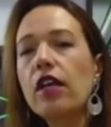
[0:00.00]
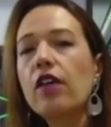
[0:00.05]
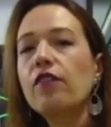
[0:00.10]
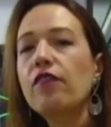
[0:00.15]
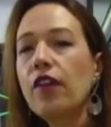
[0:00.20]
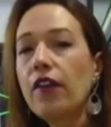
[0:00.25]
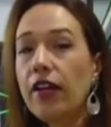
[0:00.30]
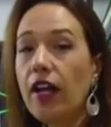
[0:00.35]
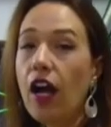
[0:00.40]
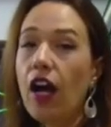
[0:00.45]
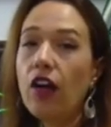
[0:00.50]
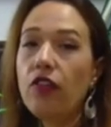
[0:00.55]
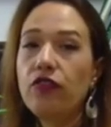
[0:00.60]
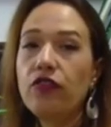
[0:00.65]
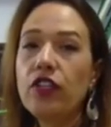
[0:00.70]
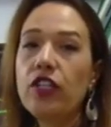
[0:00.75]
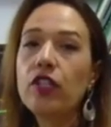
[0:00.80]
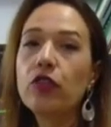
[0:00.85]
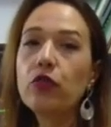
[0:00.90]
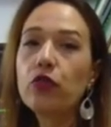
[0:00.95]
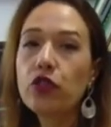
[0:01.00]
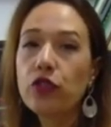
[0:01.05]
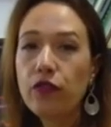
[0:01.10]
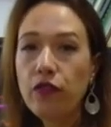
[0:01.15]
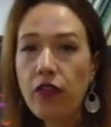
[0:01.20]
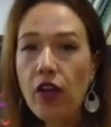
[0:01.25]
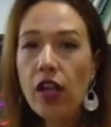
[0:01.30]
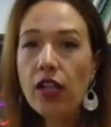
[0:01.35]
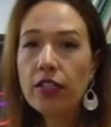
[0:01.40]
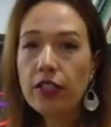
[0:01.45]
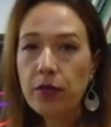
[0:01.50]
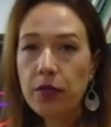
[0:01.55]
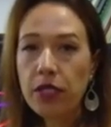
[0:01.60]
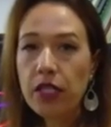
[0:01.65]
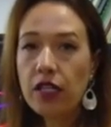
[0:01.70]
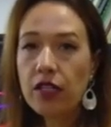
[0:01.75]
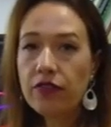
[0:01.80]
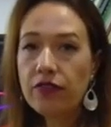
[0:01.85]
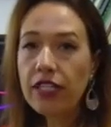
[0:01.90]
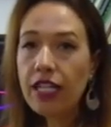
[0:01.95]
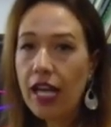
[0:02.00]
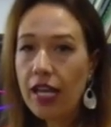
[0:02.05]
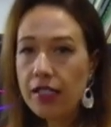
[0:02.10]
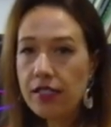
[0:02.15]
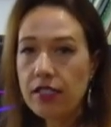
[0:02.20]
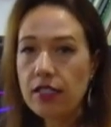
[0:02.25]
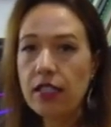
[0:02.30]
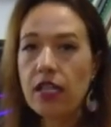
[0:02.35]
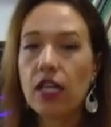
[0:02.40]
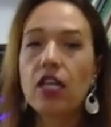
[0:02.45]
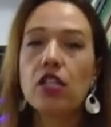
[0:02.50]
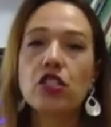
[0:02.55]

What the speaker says: Very often it would fall in the middle of the lesson.